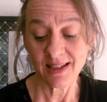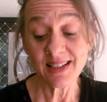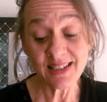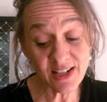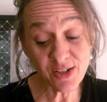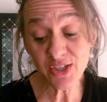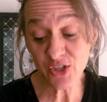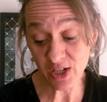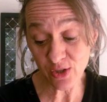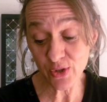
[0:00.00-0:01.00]
Lir's
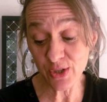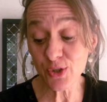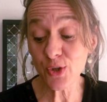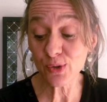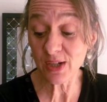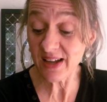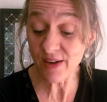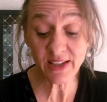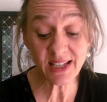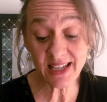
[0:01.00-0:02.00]
children took
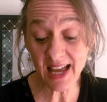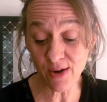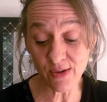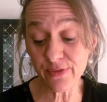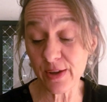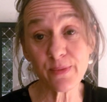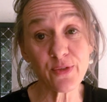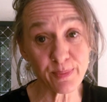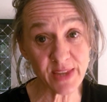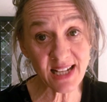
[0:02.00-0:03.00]
loving care of him
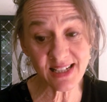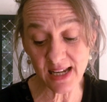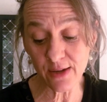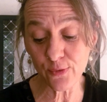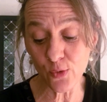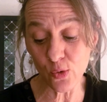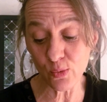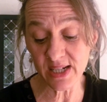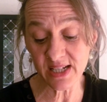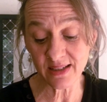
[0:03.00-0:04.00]
from that day
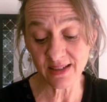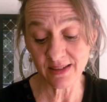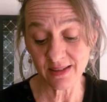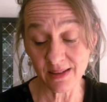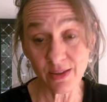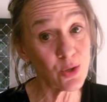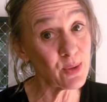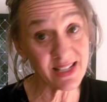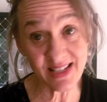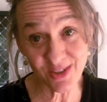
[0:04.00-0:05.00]
forward, though
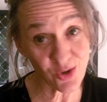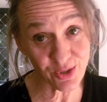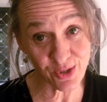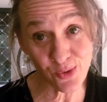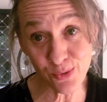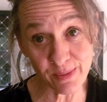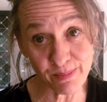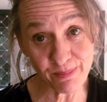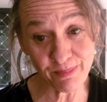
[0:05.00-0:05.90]
he did not know them.